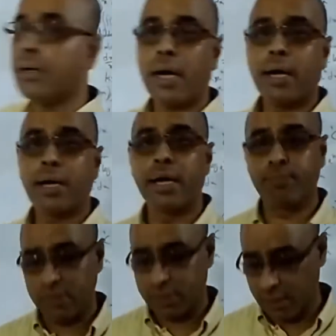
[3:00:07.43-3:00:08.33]
and let
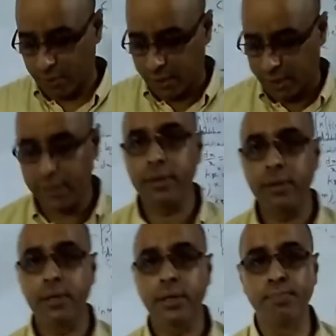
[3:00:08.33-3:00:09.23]
me see if I can
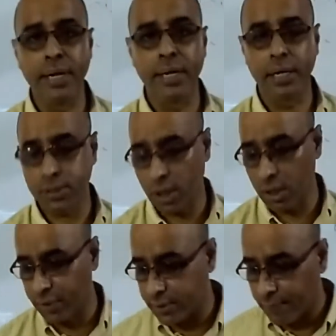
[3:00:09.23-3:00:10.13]
completely solve
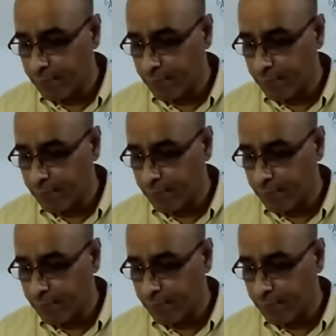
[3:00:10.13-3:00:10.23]
it.